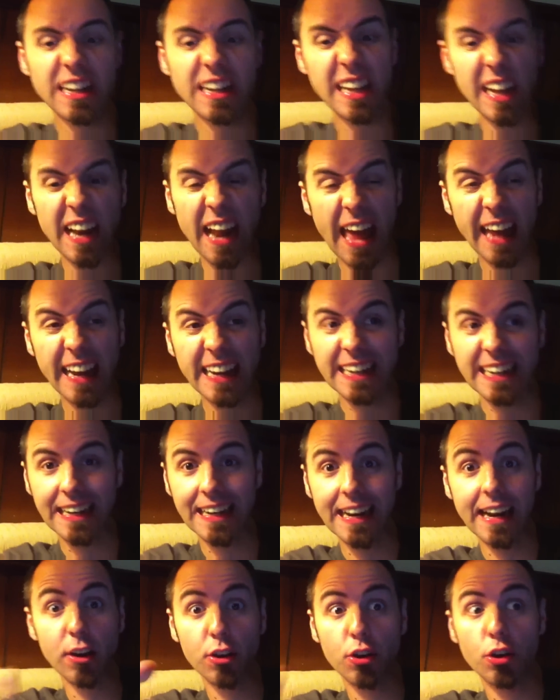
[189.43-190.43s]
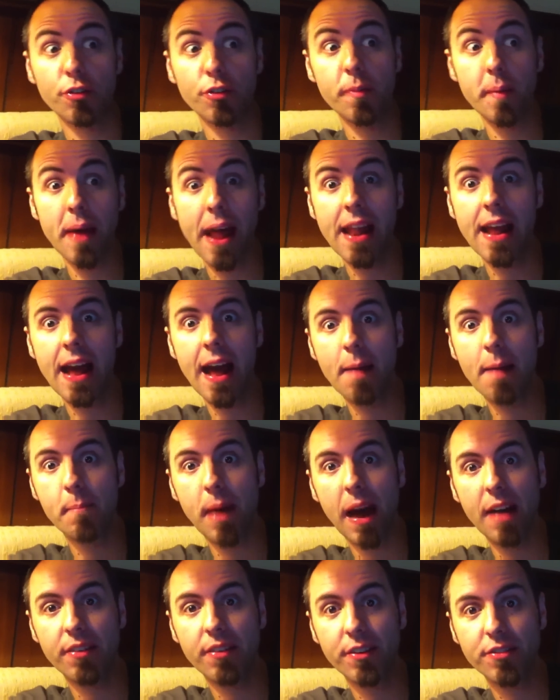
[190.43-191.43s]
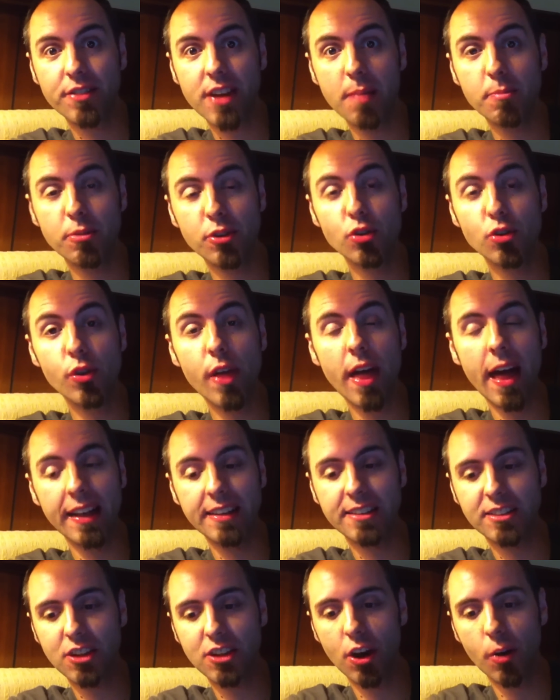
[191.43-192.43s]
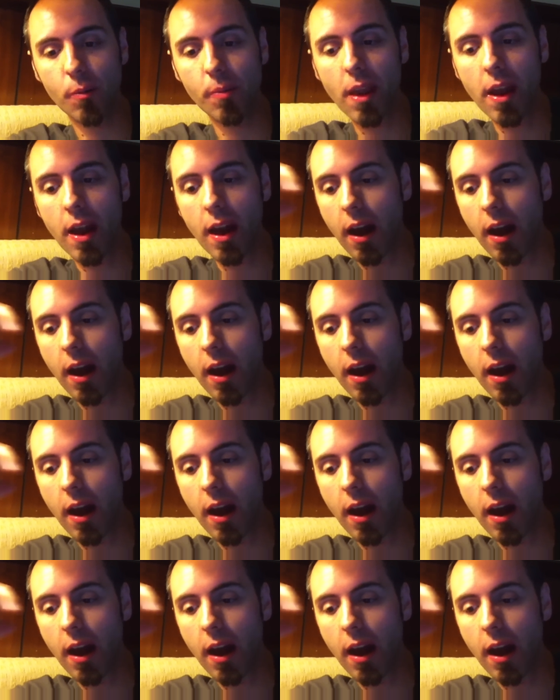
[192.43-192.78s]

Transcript: need to get it edited, and I don't know if I'm gonna have enough time to do that. So